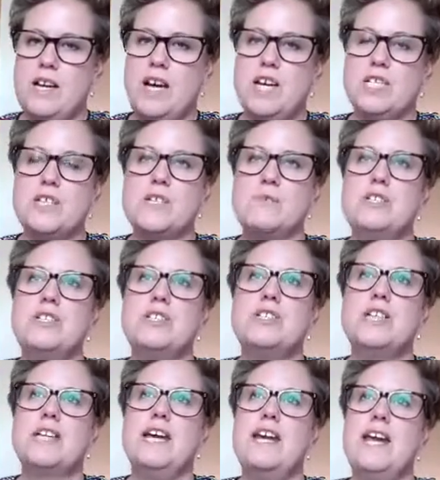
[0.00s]
I just want you
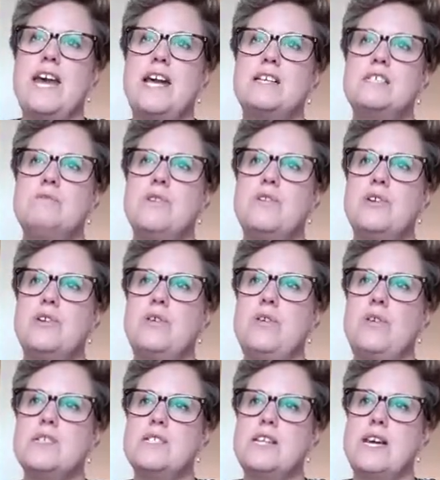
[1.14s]
to connect with the
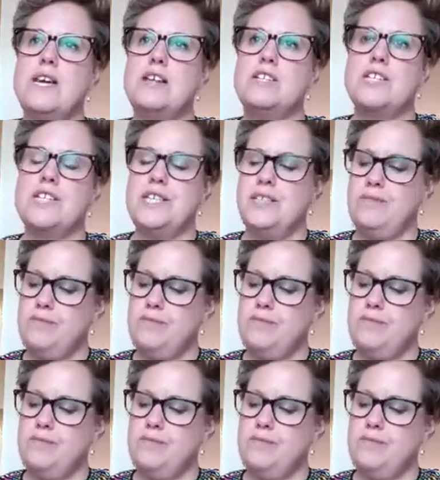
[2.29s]
Norse energy